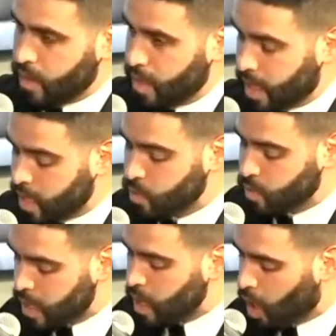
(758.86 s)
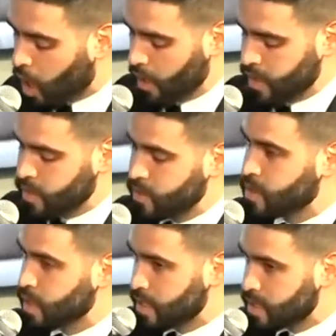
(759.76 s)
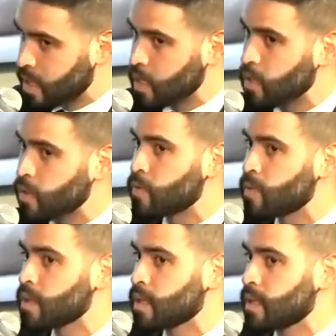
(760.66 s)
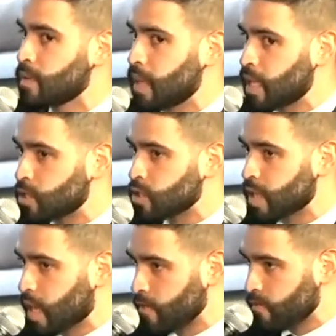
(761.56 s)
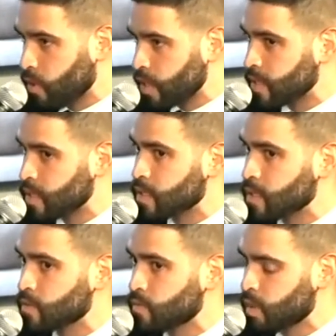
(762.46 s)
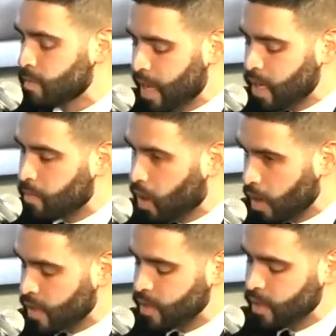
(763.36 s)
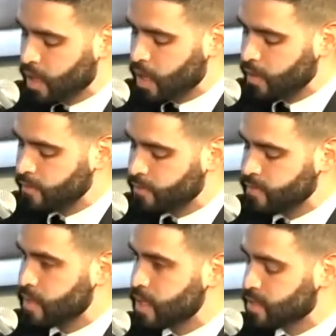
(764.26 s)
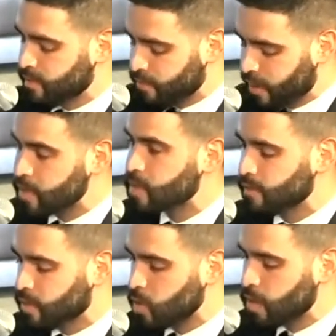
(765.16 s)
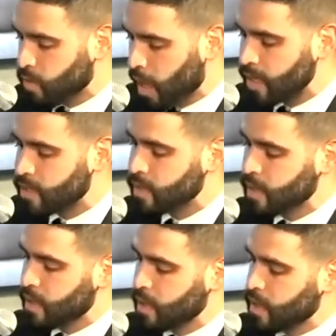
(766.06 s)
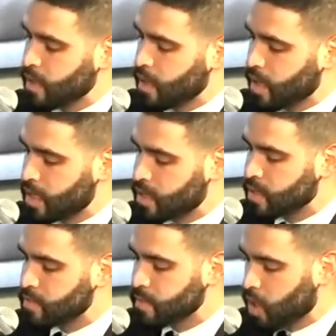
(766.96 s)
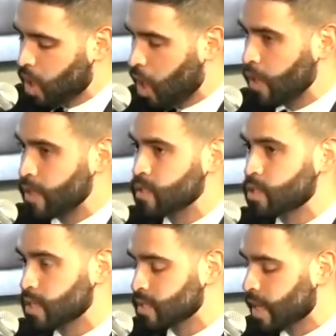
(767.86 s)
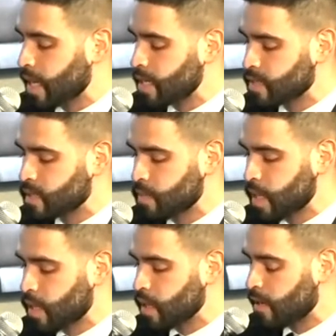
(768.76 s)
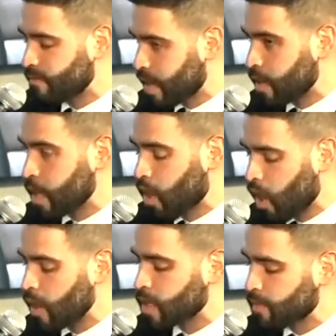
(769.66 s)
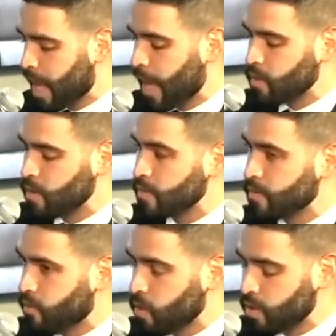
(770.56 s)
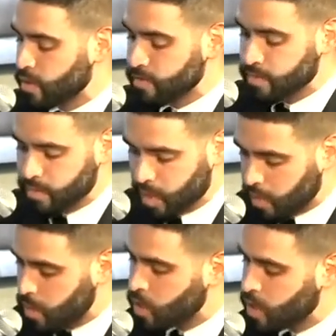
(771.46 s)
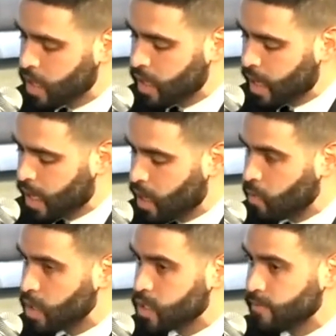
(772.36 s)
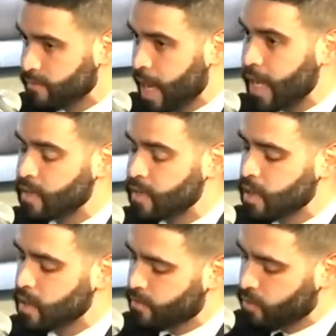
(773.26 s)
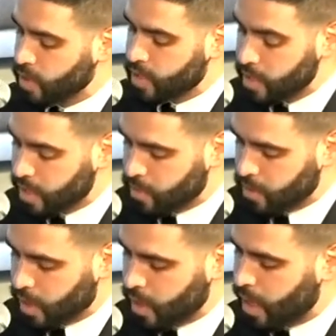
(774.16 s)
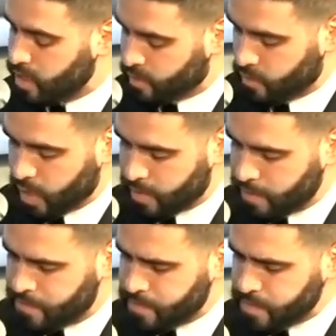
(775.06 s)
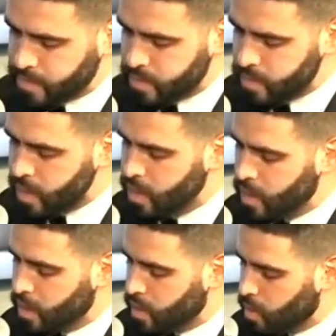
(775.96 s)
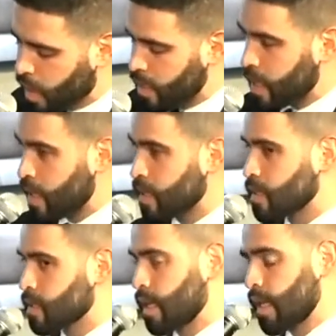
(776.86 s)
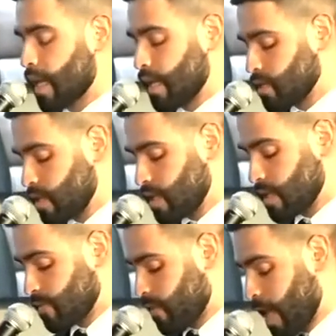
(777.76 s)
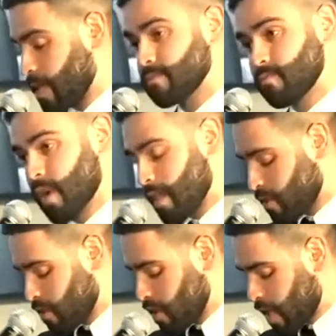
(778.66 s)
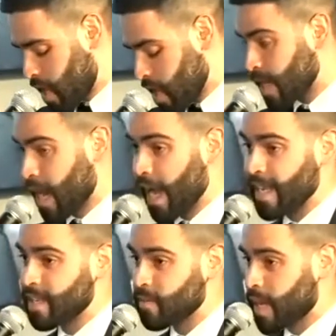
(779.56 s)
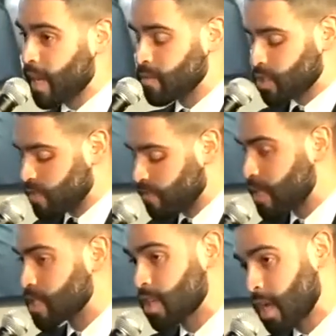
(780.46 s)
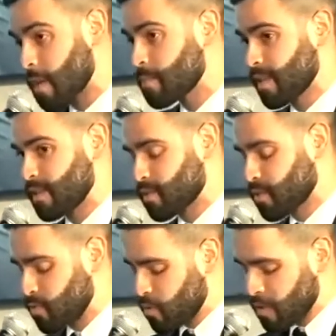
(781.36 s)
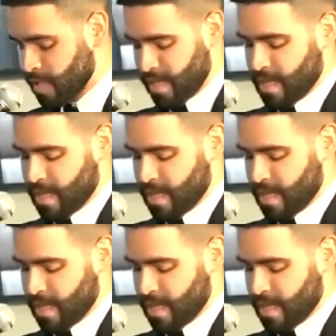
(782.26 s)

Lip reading: It is really hard to continue making sure that our voices remain a part of this defense of human rights. It's hard, just like it's been a very hard battle for the community in Nicaragua to fight for its liberty and its freedom. Wendy entered this fight rather early on. I did when I was just finishing up in school.